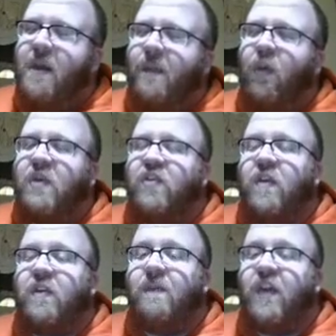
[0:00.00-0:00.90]
but when we
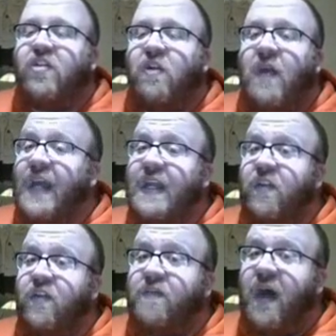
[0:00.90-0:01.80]
took the picture, I
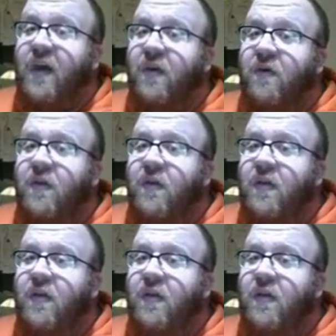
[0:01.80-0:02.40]
didn't smile.